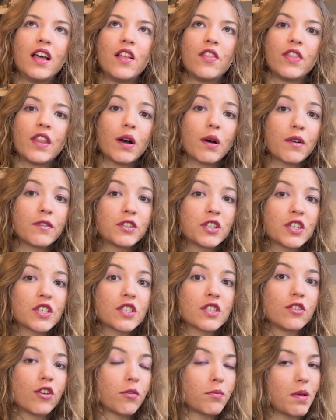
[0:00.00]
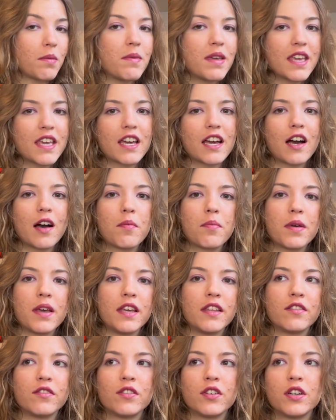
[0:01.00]
Now I've just done my makeup
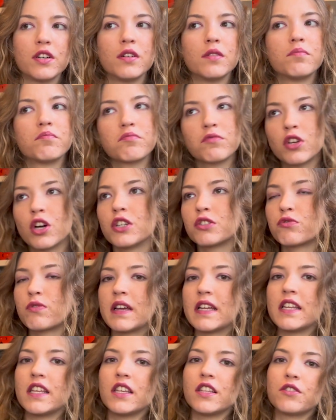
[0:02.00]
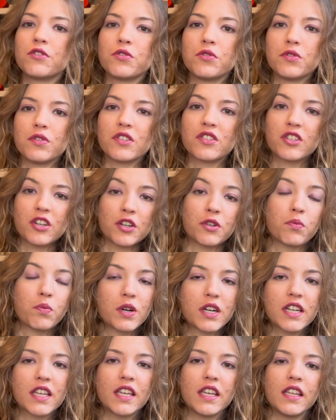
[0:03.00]
and got ready to start
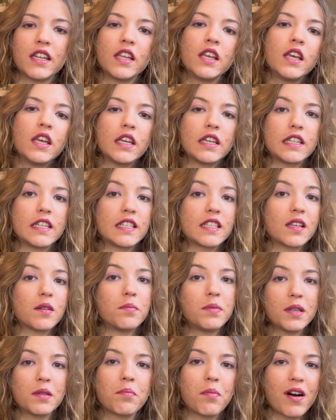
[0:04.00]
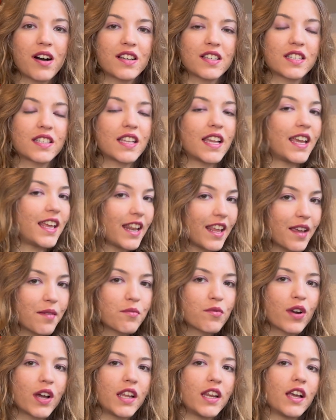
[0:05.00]
working. It is a bit past 8
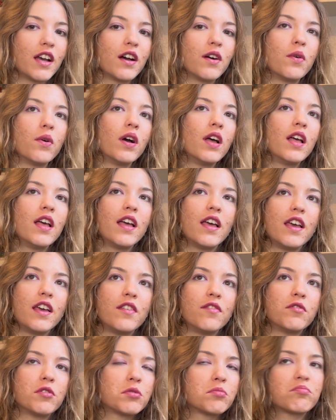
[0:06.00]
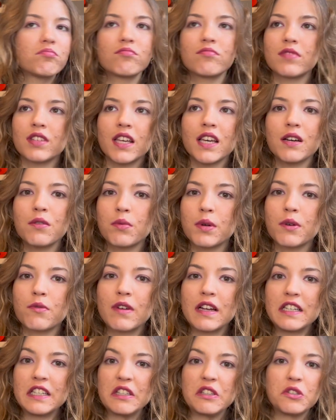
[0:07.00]
a.m. right now and yeah, we're
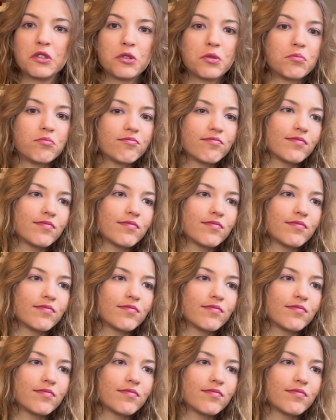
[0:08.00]
ready to